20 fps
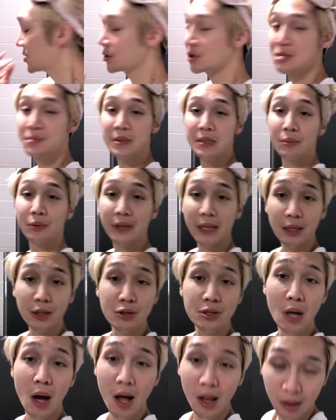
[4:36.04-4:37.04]
So there's people that
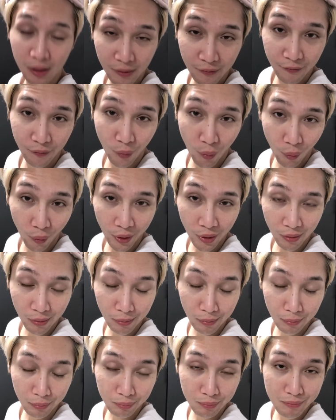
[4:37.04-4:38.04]
use olive
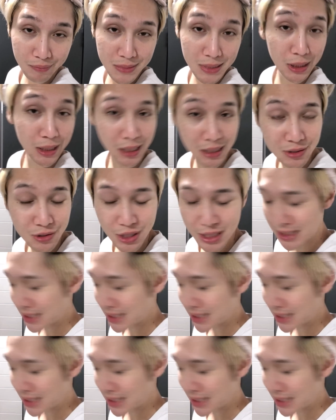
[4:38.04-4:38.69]
oil to cleanse